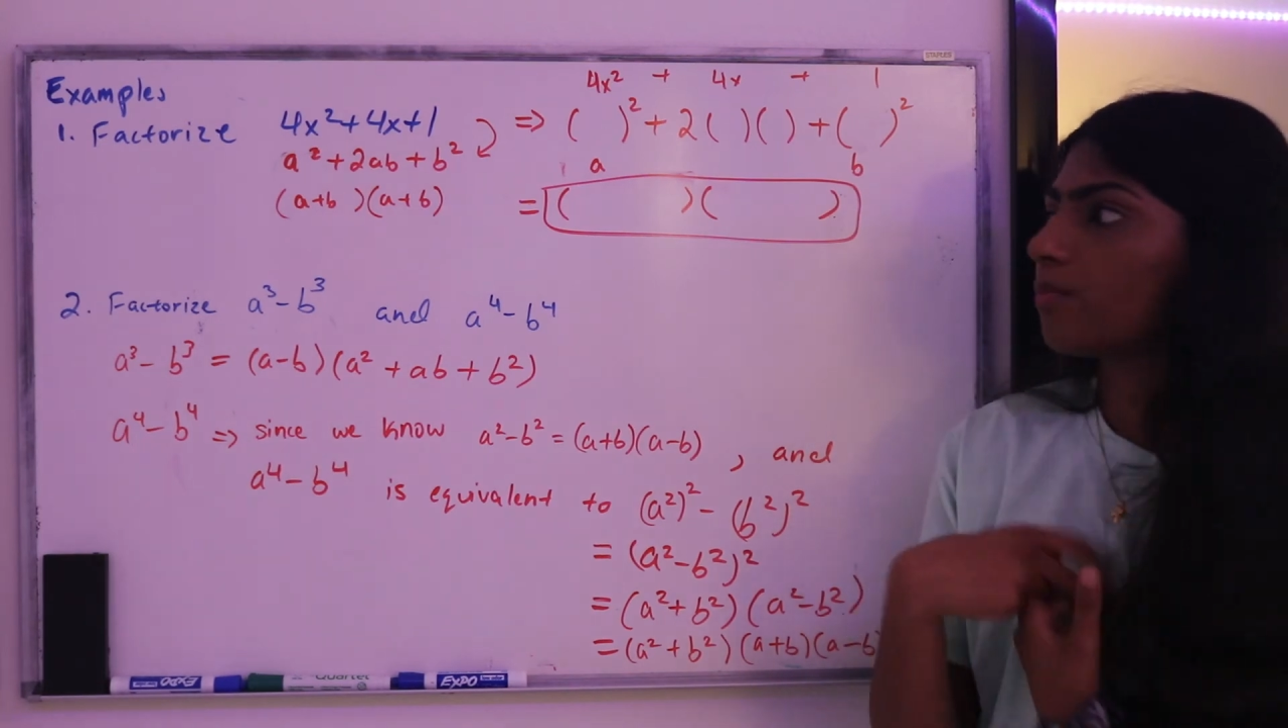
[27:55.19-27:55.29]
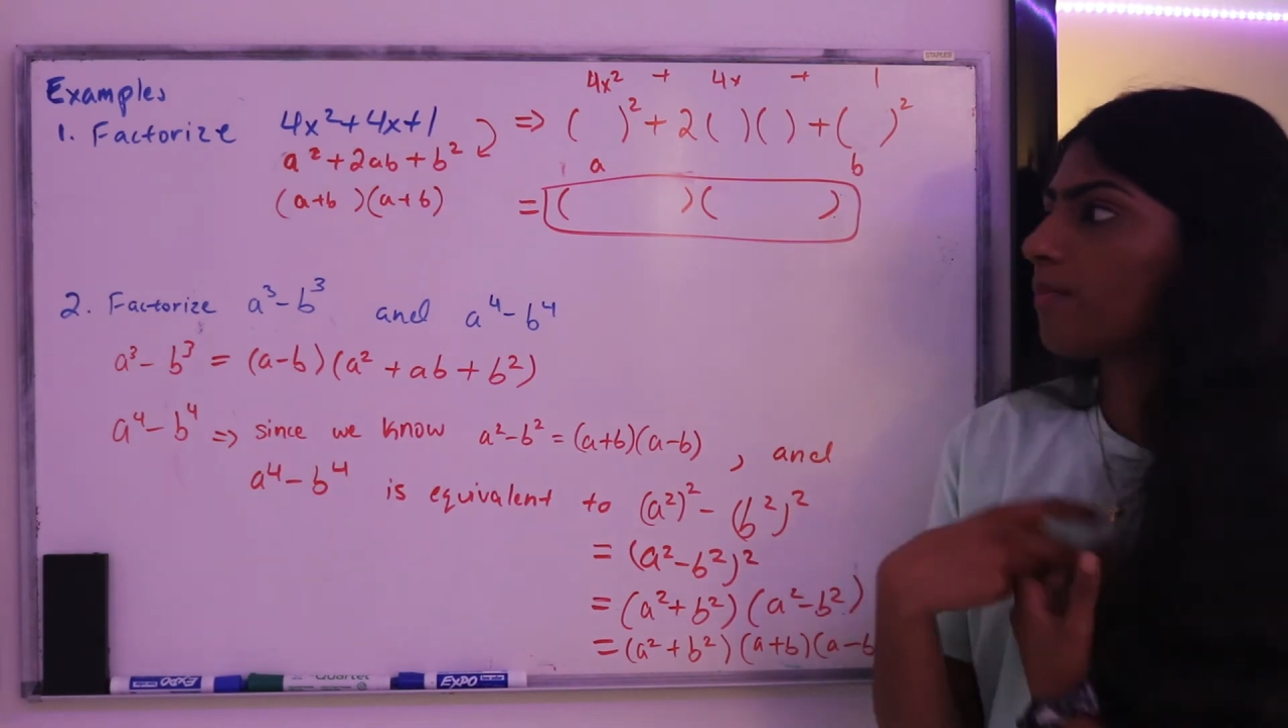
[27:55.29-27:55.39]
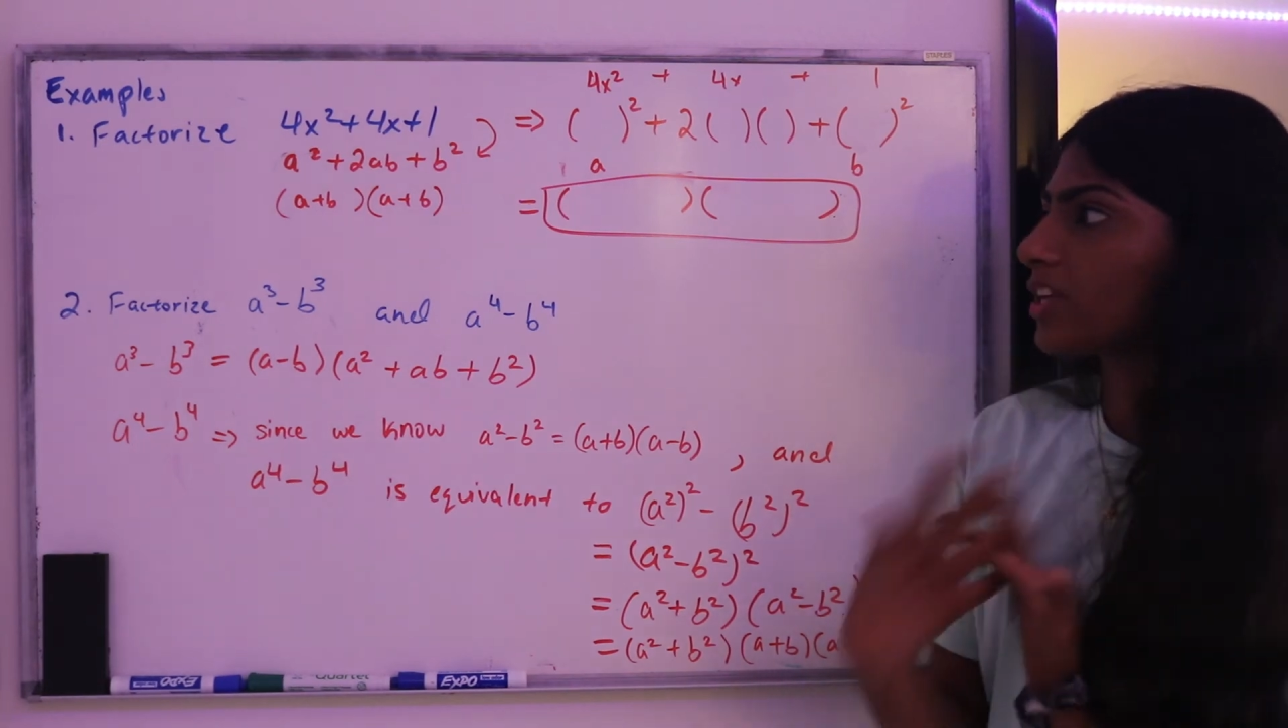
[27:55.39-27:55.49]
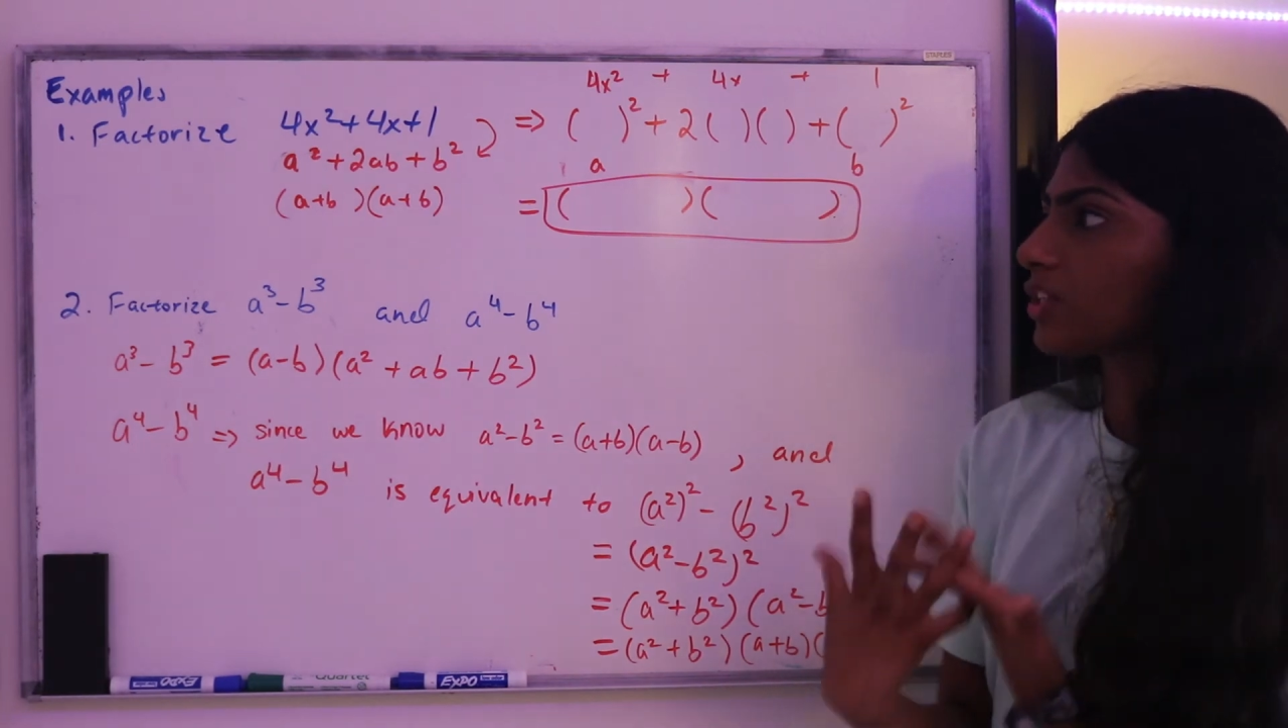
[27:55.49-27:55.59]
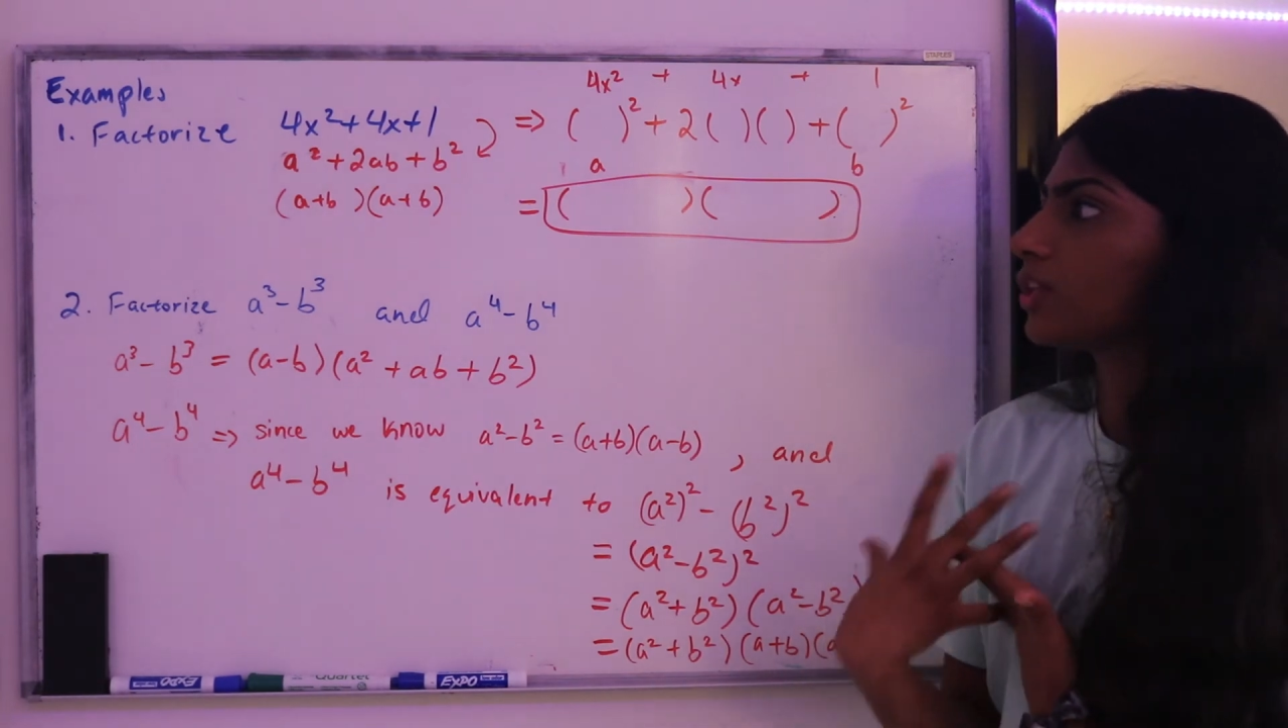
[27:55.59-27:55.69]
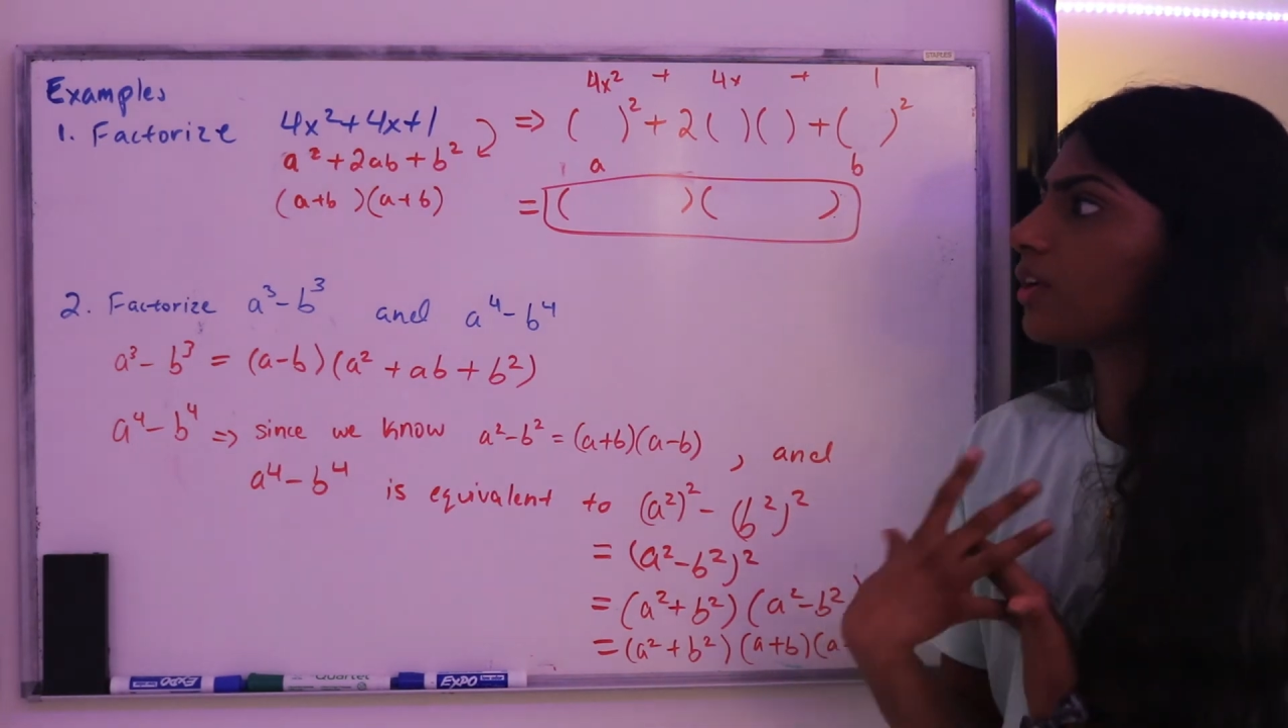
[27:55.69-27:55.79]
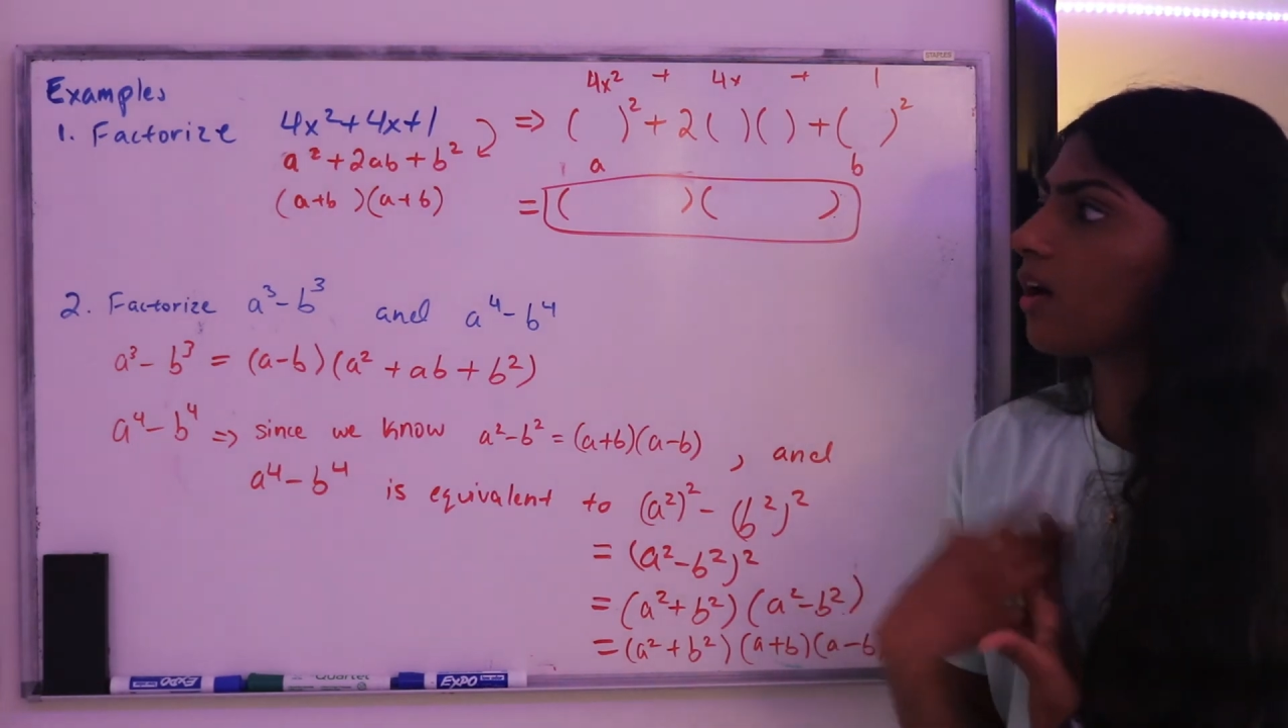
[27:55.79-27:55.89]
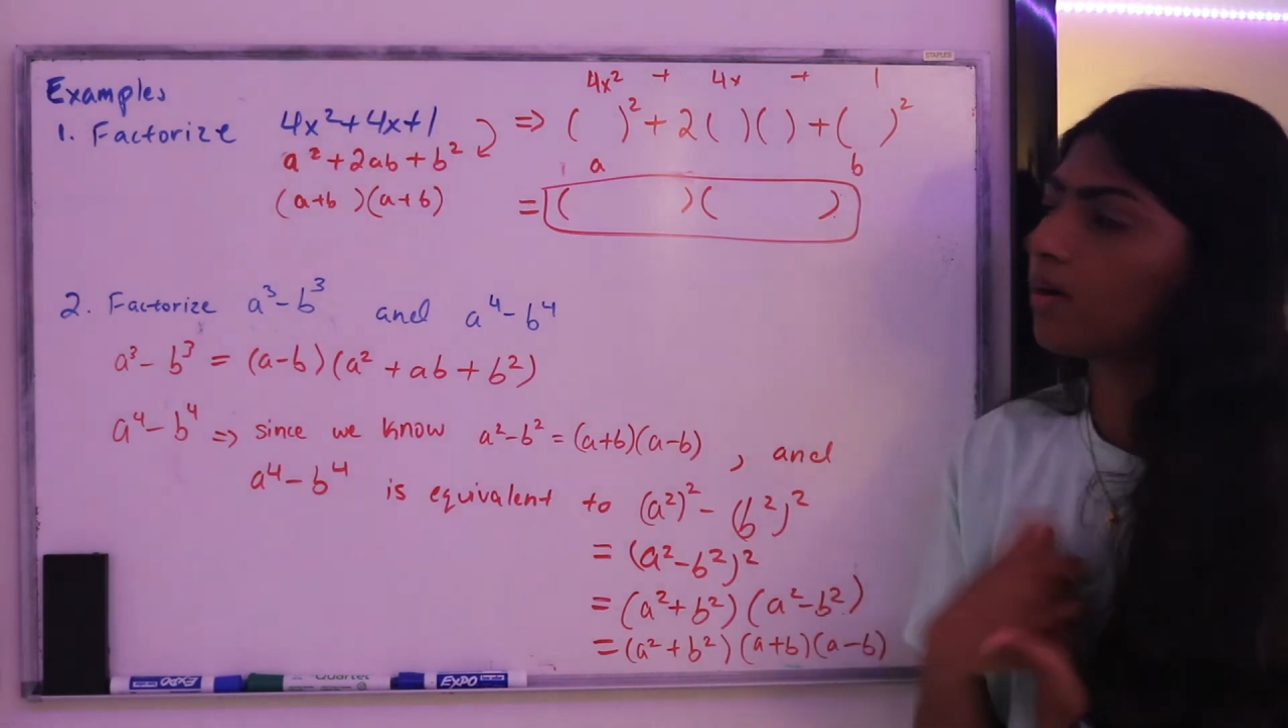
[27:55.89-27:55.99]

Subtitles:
master our